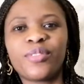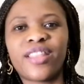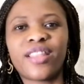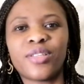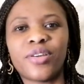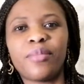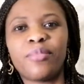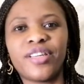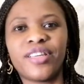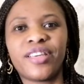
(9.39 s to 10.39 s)
think that you're
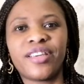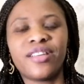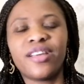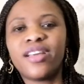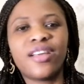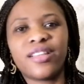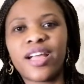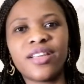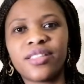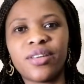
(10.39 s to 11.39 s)
reborn again.
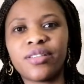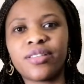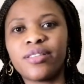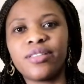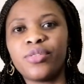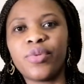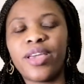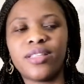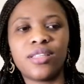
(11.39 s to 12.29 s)
That is not the way it